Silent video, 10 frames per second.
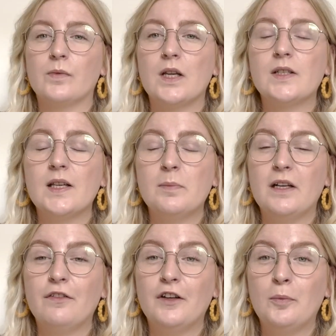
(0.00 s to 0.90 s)
So there's been
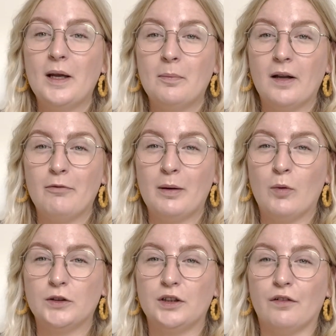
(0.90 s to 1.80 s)
a few people I've been
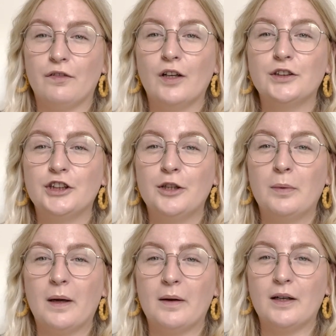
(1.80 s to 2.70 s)
watching on FlossTube
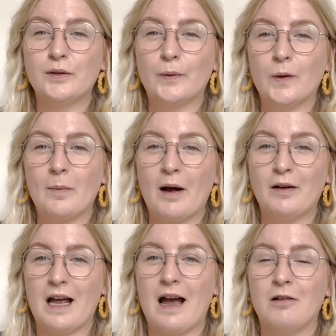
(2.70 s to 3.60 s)
that I'm going to talk about
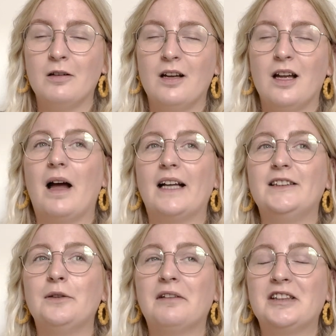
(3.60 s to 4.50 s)
now. I
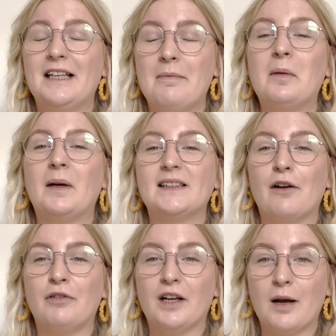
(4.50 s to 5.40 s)
do have to limit
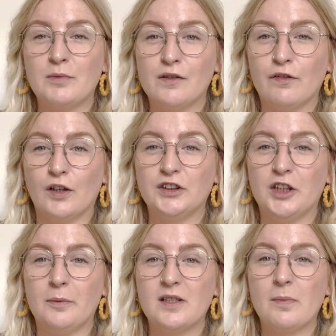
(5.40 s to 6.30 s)
myself when it comes to
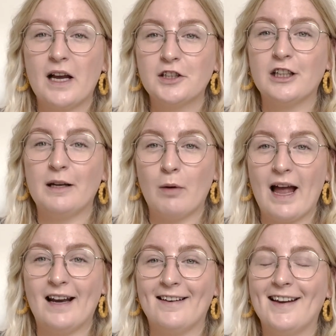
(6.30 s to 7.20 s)
FlossTube, especially
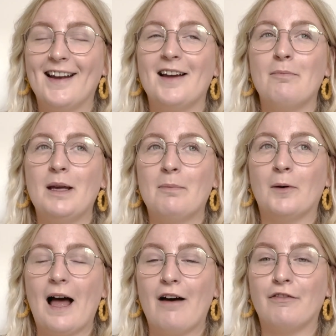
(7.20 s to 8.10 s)
when people
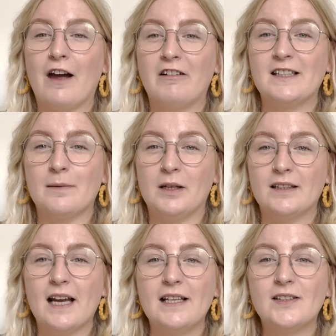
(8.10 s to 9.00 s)
have very similar
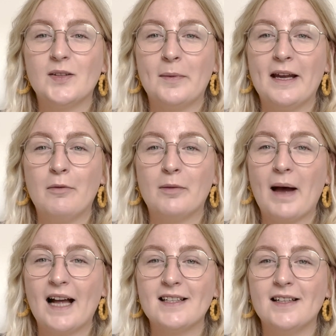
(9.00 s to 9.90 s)
tastes to me with
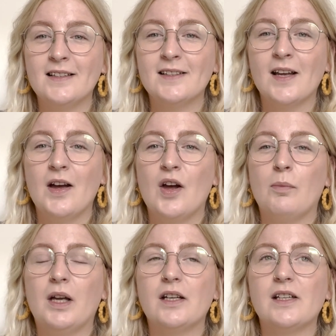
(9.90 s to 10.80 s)
patterns,
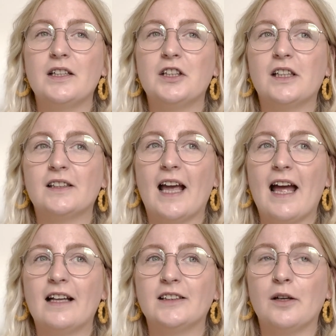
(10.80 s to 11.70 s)
because I just
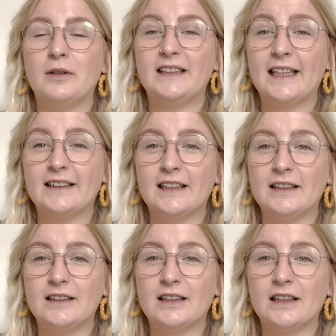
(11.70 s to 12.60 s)
get so addicted